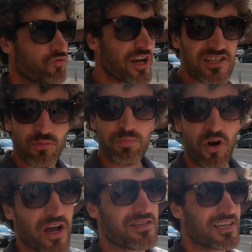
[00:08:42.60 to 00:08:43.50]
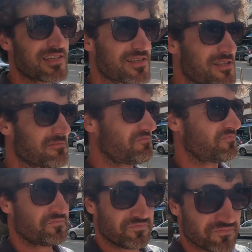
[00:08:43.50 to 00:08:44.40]
reasonable prices,
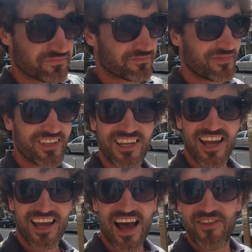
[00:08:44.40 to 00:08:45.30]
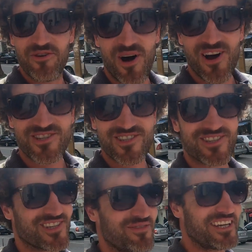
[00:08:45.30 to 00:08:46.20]
and no
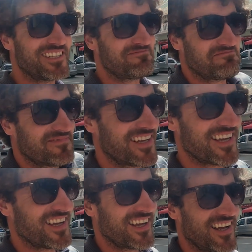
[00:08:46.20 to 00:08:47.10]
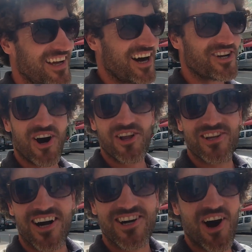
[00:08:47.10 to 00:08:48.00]
masks. I mean, I
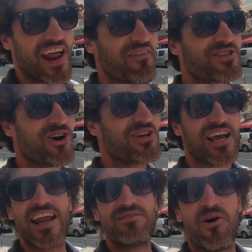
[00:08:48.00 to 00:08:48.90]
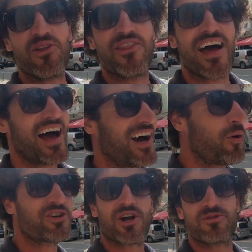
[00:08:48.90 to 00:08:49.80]
can't advertise it any more than that.
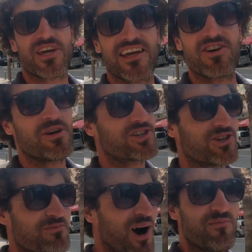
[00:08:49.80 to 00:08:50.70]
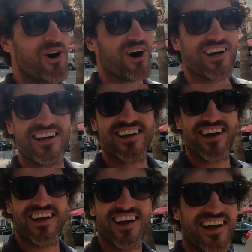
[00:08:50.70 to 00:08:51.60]
I wish I was getting commission, but I'm not.
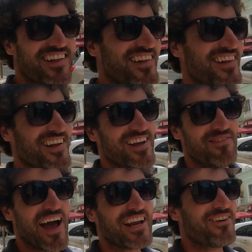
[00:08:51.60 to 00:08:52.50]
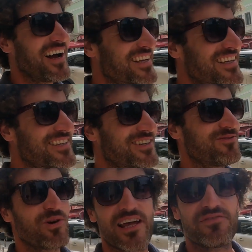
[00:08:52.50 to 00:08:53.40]
But anyway,
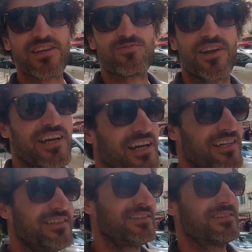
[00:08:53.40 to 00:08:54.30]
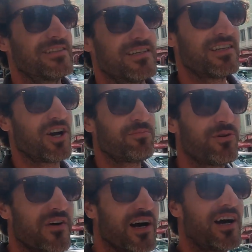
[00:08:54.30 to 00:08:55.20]
we'll leave this one here. Hope
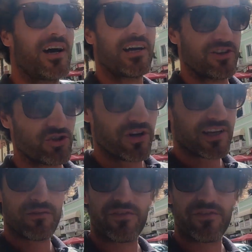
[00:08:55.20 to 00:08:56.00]
you've enjoyed the